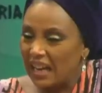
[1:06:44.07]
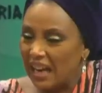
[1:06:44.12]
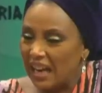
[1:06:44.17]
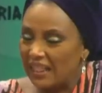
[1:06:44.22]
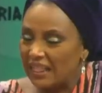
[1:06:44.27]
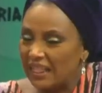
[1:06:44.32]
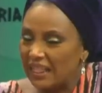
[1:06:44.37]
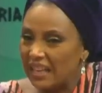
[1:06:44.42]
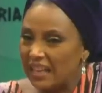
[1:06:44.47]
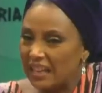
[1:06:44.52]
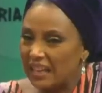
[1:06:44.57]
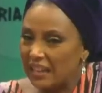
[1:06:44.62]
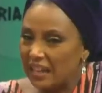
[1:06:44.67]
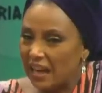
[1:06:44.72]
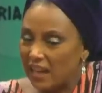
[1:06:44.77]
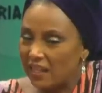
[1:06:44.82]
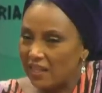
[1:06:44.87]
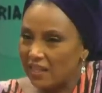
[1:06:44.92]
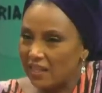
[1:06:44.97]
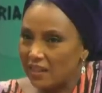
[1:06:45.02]

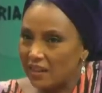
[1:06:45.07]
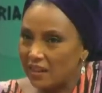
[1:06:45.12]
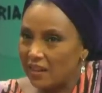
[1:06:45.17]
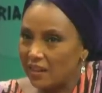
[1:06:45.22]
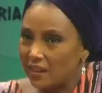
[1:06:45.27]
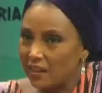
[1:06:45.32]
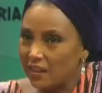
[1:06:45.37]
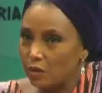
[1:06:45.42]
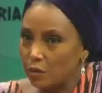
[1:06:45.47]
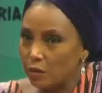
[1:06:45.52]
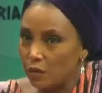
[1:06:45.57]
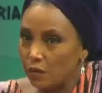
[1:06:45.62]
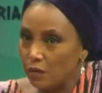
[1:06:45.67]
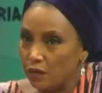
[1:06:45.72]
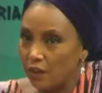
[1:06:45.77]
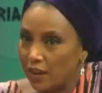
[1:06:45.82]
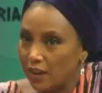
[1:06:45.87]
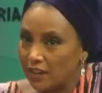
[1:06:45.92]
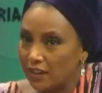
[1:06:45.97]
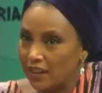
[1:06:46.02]
I think you
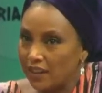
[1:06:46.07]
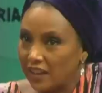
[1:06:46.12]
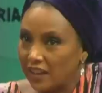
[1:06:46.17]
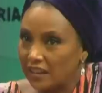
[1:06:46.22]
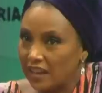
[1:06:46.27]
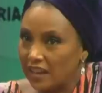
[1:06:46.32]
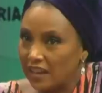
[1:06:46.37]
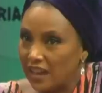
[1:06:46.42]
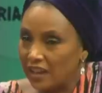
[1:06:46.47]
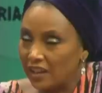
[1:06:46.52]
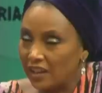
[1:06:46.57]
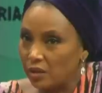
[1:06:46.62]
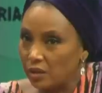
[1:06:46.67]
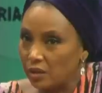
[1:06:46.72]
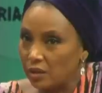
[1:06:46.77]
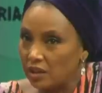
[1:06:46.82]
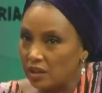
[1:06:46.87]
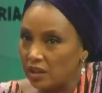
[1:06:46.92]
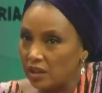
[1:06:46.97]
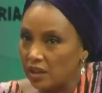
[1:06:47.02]
will find that
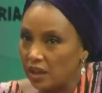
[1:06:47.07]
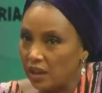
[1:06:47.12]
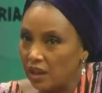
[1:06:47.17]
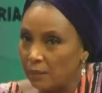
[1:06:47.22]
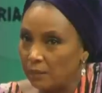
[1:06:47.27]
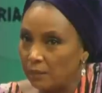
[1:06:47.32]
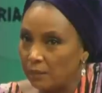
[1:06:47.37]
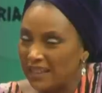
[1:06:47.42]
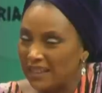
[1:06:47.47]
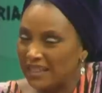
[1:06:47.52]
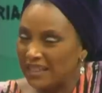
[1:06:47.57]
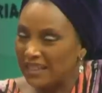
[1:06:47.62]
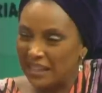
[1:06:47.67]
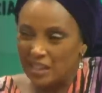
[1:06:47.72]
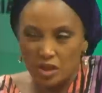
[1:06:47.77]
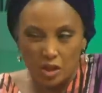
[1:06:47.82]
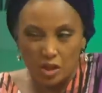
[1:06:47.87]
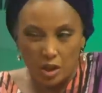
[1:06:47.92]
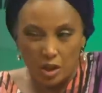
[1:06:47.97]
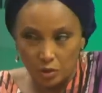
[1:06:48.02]
actually that's
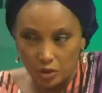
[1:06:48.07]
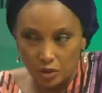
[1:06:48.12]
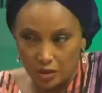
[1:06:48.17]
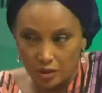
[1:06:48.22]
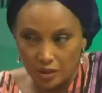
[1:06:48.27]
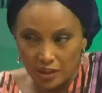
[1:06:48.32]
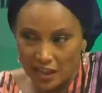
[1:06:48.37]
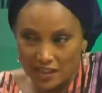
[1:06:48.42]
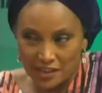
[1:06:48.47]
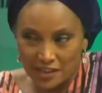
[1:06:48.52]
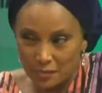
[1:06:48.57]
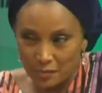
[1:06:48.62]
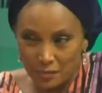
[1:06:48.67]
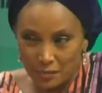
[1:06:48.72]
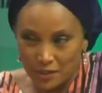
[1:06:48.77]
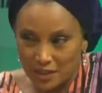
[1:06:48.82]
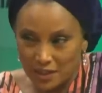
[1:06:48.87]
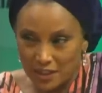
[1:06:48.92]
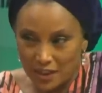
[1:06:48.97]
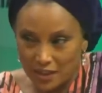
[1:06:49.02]
an assumption. It
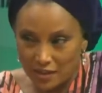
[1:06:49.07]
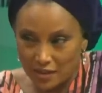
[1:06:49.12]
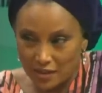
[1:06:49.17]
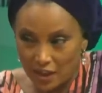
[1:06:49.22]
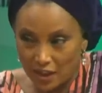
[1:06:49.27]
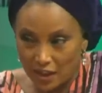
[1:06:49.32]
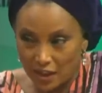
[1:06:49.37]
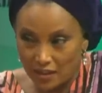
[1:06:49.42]
hasn't been tested.